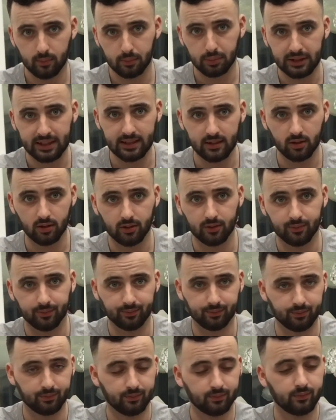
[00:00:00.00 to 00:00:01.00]
Blades,
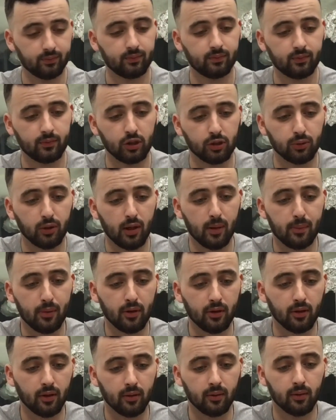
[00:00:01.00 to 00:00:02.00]
you just want to
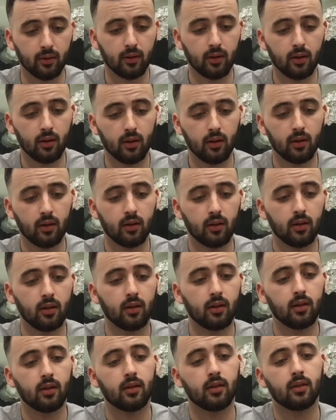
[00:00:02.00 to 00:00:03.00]
put your
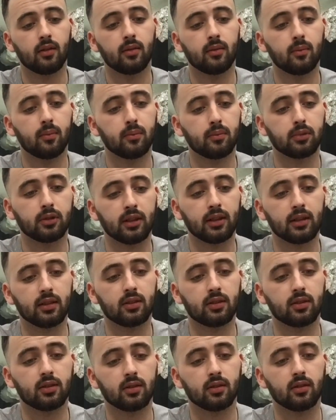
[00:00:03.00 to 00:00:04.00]

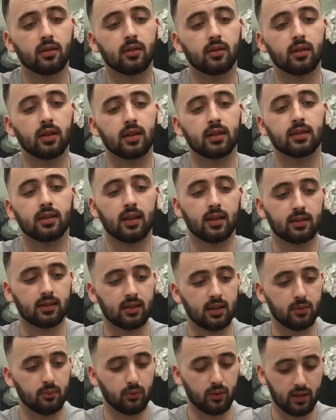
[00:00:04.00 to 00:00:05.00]
blades the exact
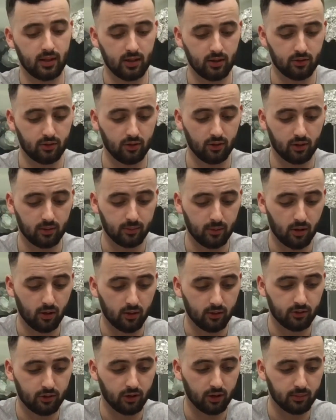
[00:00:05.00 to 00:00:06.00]
same way you took
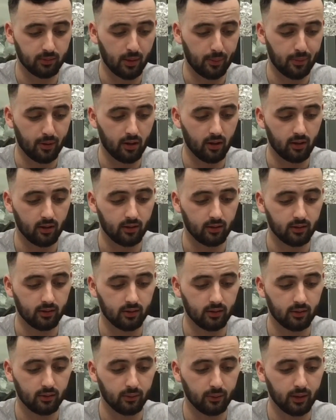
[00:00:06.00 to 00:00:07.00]
them apart,
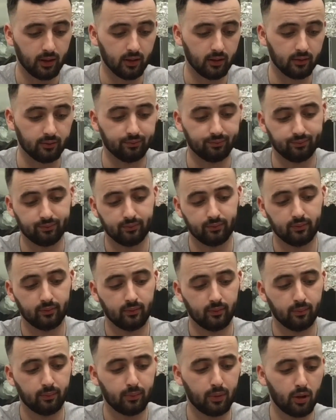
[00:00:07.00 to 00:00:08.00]
where
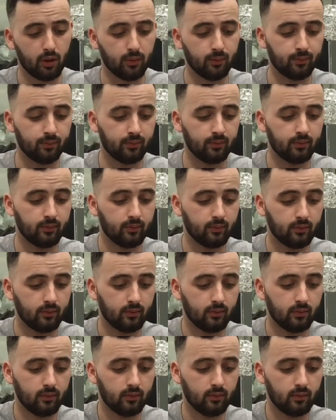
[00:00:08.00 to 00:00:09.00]
bottom,
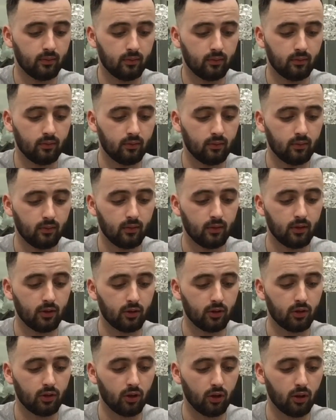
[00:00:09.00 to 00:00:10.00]

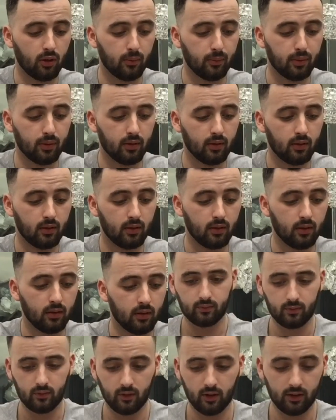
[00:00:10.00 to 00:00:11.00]
top,
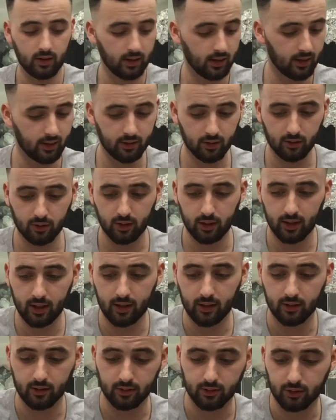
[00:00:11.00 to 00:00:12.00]
then you're going to
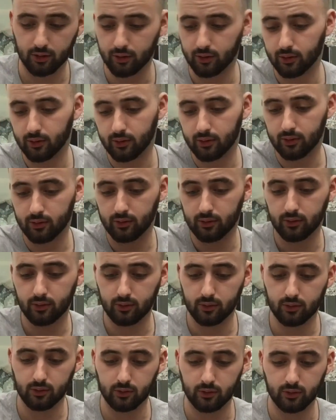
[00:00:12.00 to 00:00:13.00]
get your 2
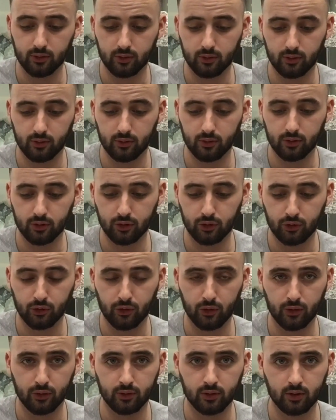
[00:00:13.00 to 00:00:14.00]

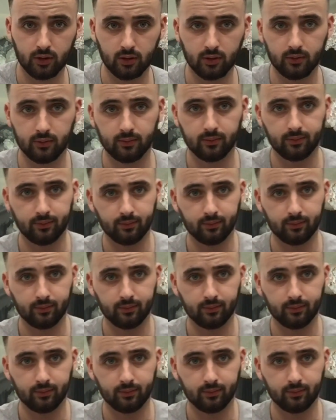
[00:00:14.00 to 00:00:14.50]
screws,